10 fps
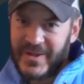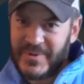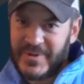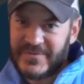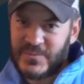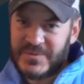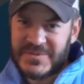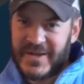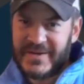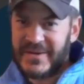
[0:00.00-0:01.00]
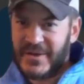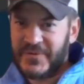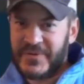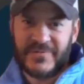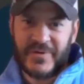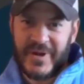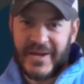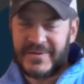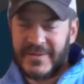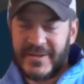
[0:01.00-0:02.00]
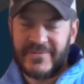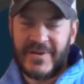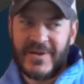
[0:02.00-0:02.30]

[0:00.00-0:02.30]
because we're just kind of dealt a different hand in life.